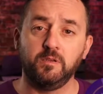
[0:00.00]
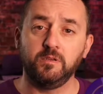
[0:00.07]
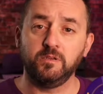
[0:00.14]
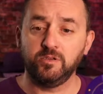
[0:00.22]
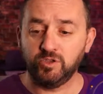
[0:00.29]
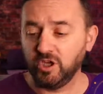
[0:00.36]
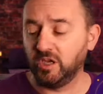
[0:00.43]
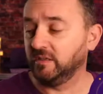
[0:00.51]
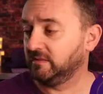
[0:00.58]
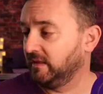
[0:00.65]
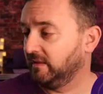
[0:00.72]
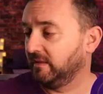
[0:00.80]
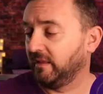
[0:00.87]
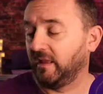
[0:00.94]

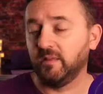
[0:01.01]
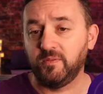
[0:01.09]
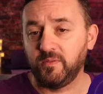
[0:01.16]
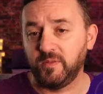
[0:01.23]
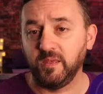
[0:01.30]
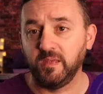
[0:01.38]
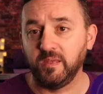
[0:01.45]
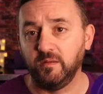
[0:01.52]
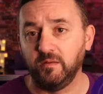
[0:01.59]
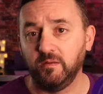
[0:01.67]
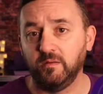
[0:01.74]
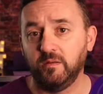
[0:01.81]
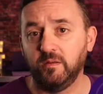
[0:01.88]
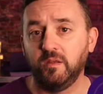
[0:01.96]
chasing that thing
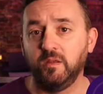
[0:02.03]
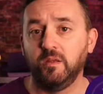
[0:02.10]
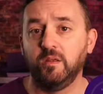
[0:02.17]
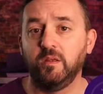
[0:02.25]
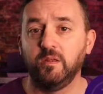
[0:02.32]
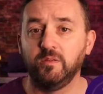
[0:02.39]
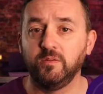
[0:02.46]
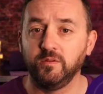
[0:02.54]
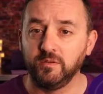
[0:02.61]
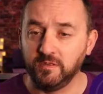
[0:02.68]
that